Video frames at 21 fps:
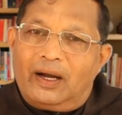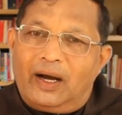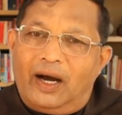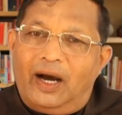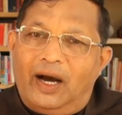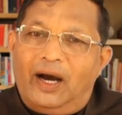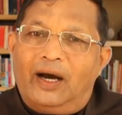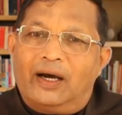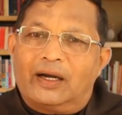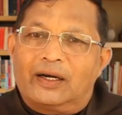
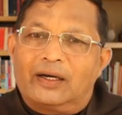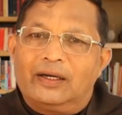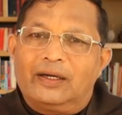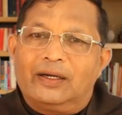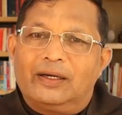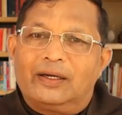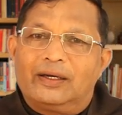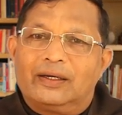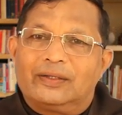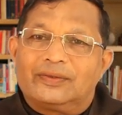are
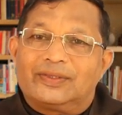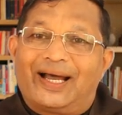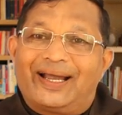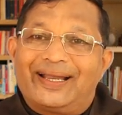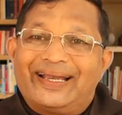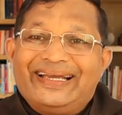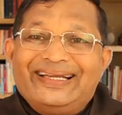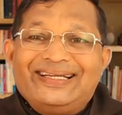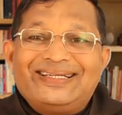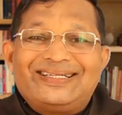
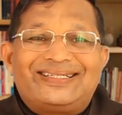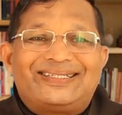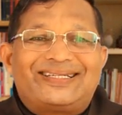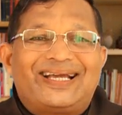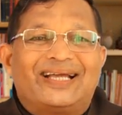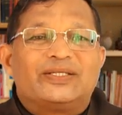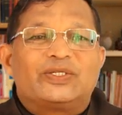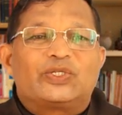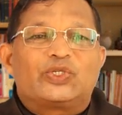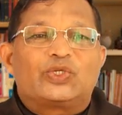the
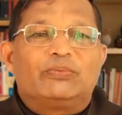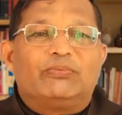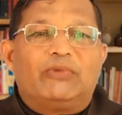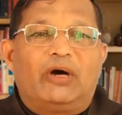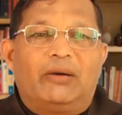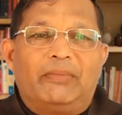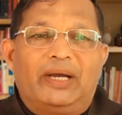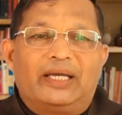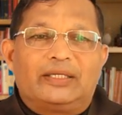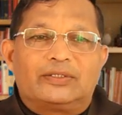intense
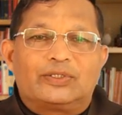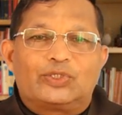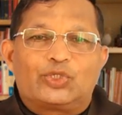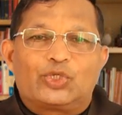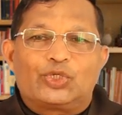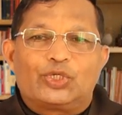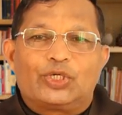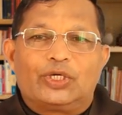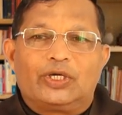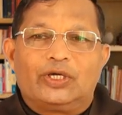
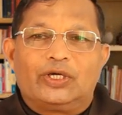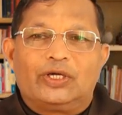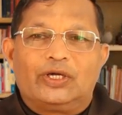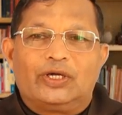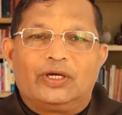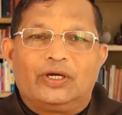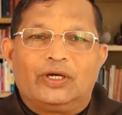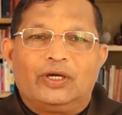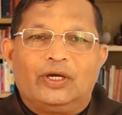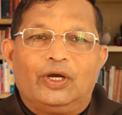moment
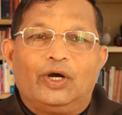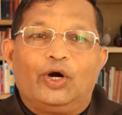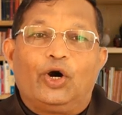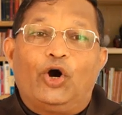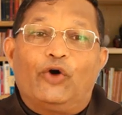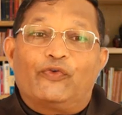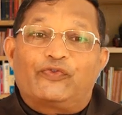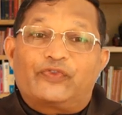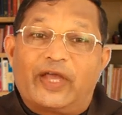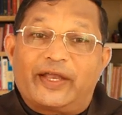
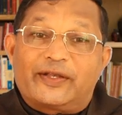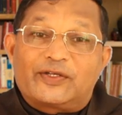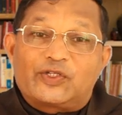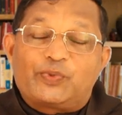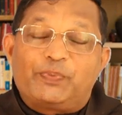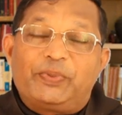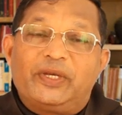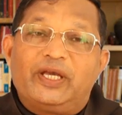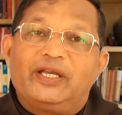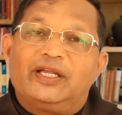of the
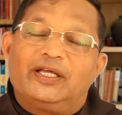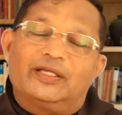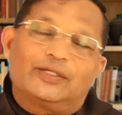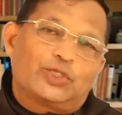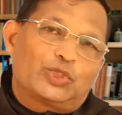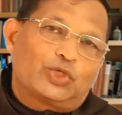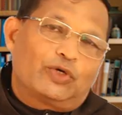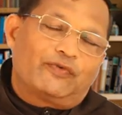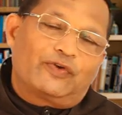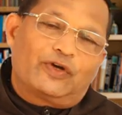
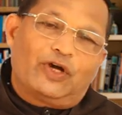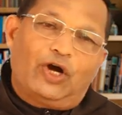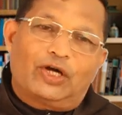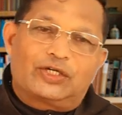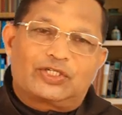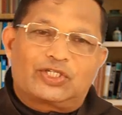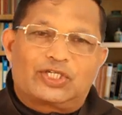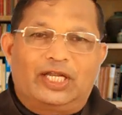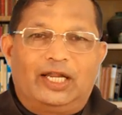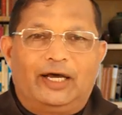experience of
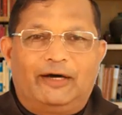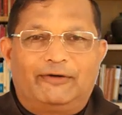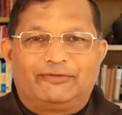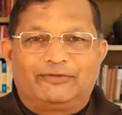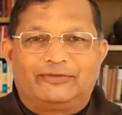God's love.